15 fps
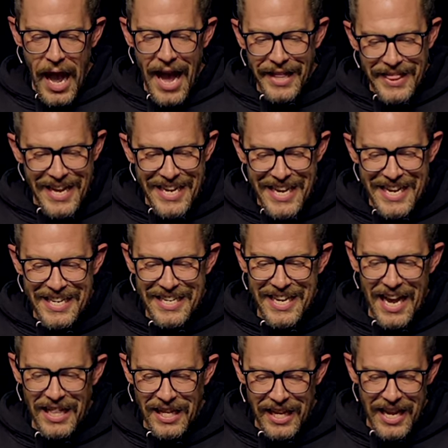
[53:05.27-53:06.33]
And then he
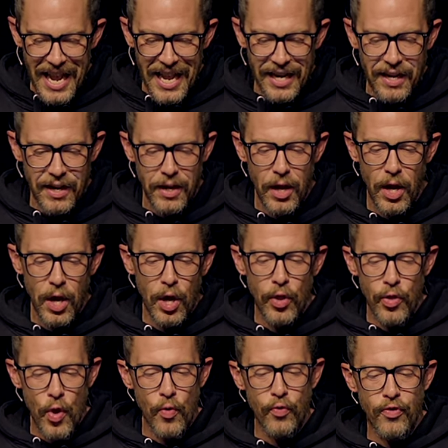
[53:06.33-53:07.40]
delegated
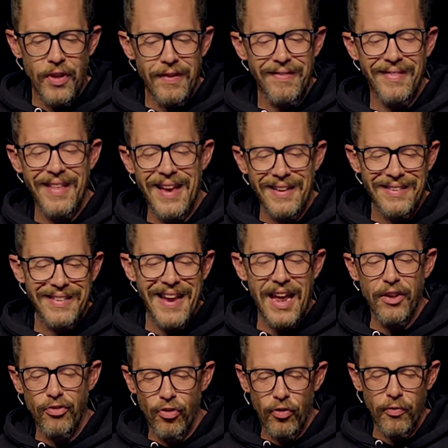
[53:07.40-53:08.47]
those distinct
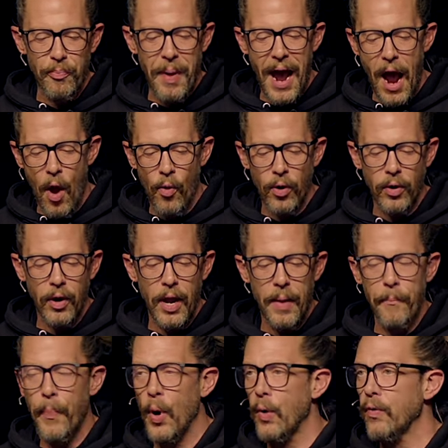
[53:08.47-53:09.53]
natures, power,
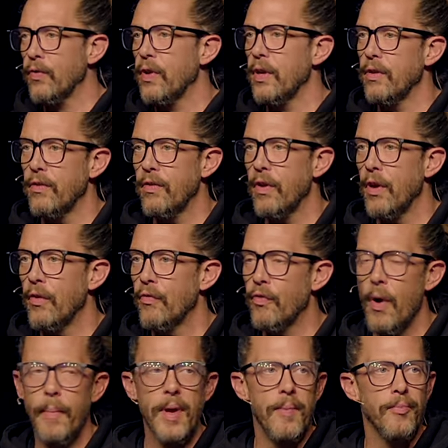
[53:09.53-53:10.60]
and persons
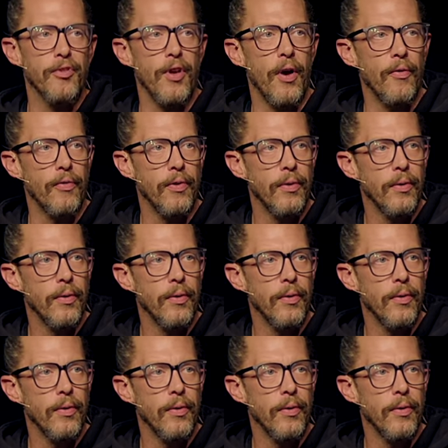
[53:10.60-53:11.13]
from himself.